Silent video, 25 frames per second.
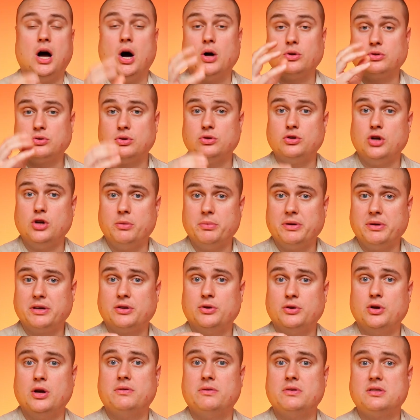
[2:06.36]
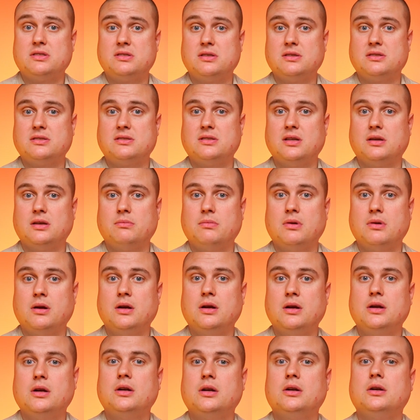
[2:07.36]
autonomic nervous system,
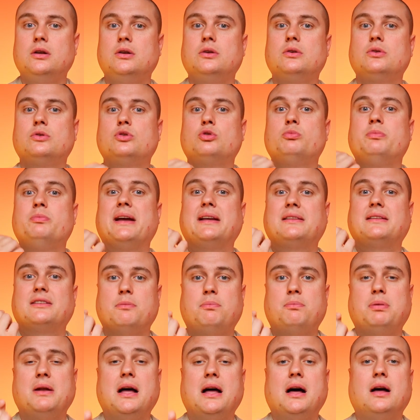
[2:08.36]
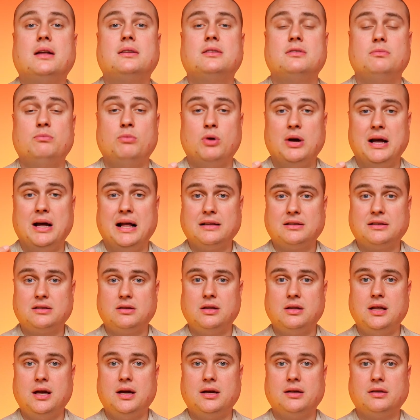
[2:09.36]
to make the blood more
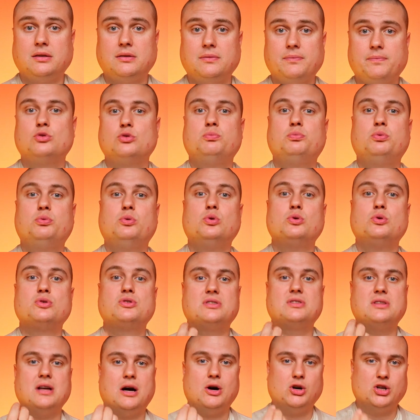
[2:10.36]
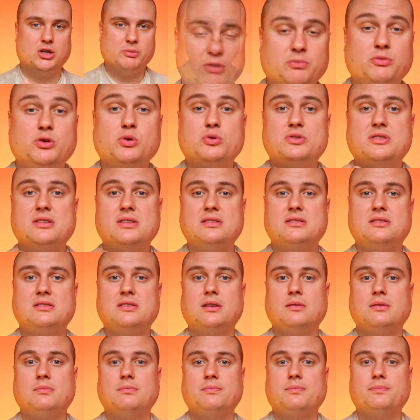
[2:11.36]
alkaline, to boost our immune
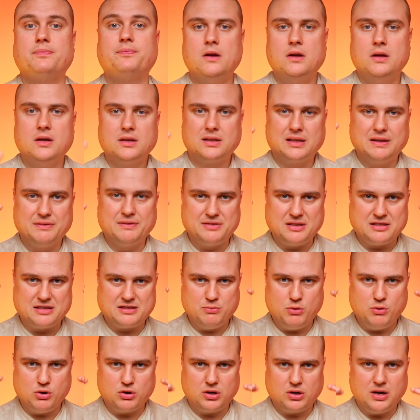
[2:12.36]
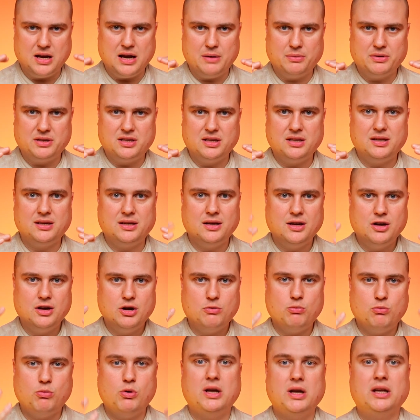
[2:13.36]
system, gives us more clarity,
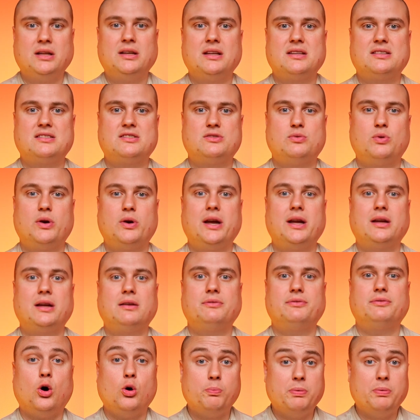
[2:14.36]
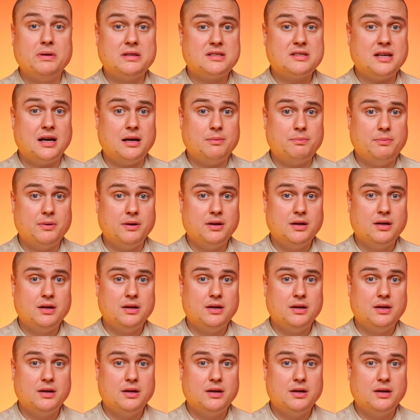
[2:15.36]
more inner strength, opens up